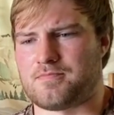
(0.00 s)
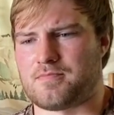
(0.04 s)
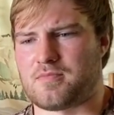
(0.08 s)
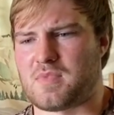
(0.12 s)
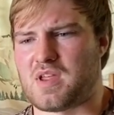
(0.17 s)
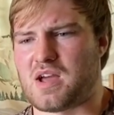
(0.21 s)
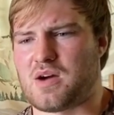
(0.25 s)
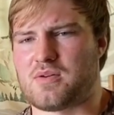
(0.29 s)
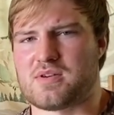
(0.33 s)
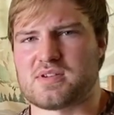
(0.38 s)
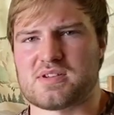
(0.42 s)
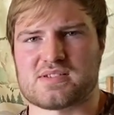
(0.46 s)

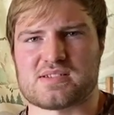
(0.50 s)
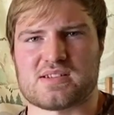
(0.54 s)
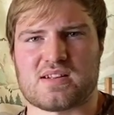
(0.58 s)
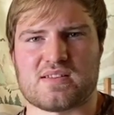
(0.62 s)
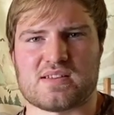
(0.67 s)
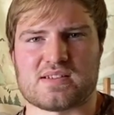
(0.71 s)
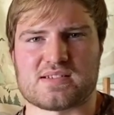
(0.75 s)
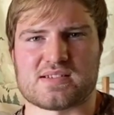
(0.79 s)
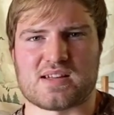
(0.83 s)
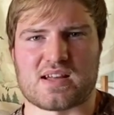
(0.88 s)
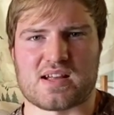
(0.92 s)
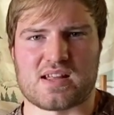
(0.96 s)
That was on
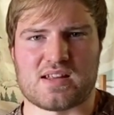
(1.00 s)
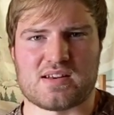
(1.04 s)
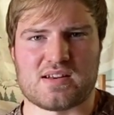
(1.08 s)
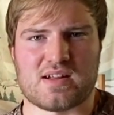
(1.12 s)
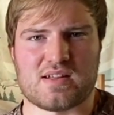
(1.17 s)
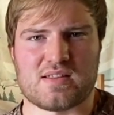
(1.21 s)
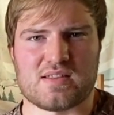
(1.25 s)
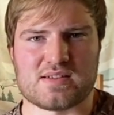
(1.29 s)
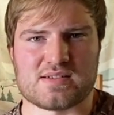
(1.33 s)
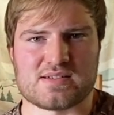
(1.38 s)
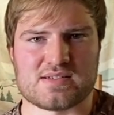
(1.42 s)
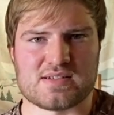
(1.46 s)
the second
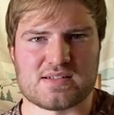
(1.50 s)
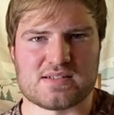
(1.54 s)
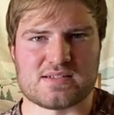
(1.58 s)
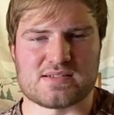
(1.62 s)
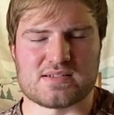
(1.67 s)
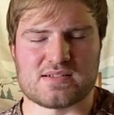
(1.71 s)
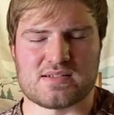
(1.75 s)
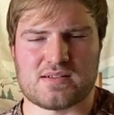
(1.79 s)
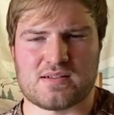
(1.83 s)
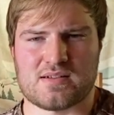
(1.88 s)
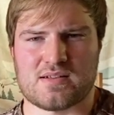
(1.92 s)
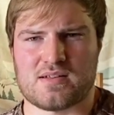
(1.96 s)
day of the
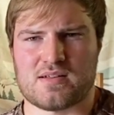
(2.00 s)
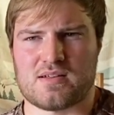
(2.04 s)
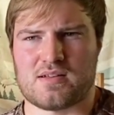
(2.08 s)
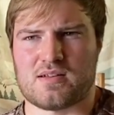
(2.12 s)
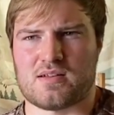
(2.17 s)
season,